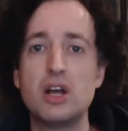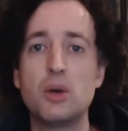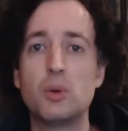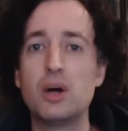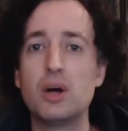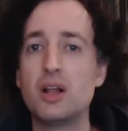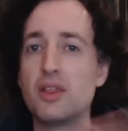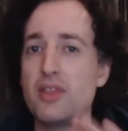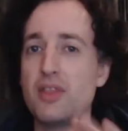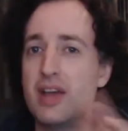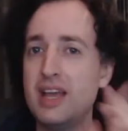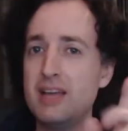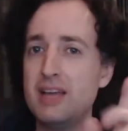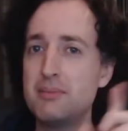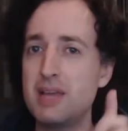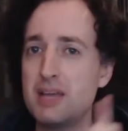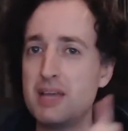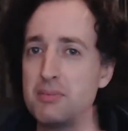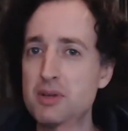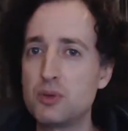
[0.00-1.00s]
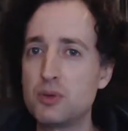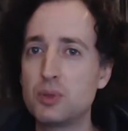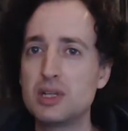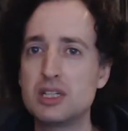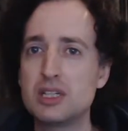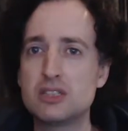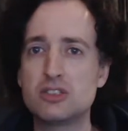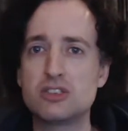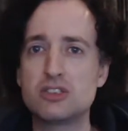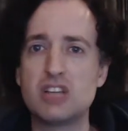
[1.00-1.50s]
while they may be
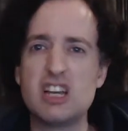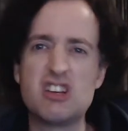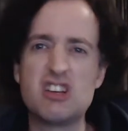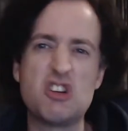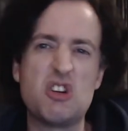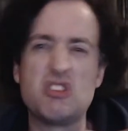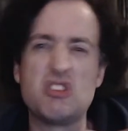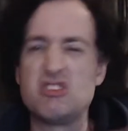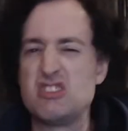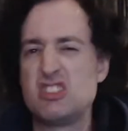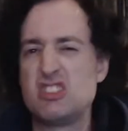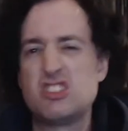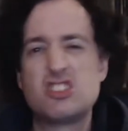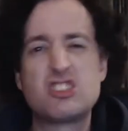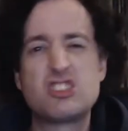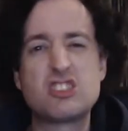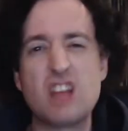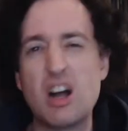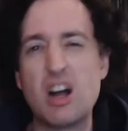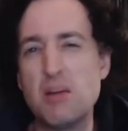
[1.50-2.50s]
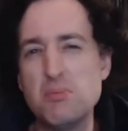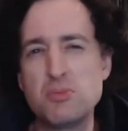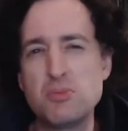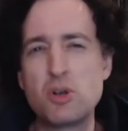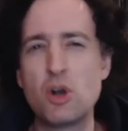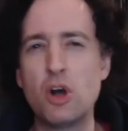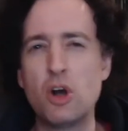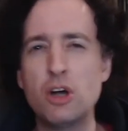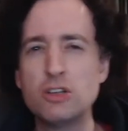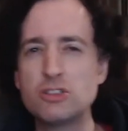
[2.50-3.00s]
willing to take on some
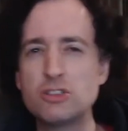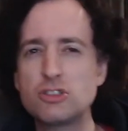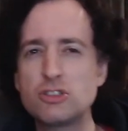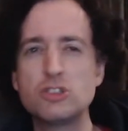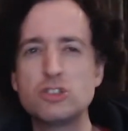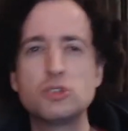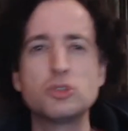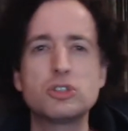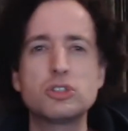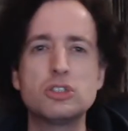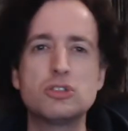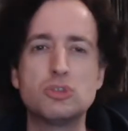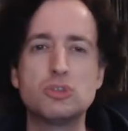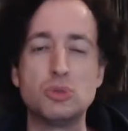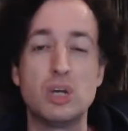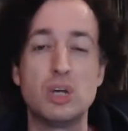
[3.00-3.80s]
costs in order to